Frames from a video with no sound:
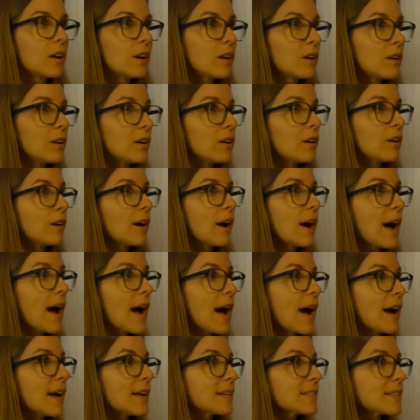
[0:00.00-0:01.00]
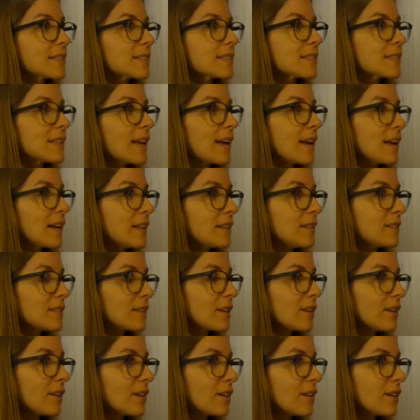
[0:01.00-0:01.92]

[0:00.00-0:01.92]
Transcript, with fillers: As said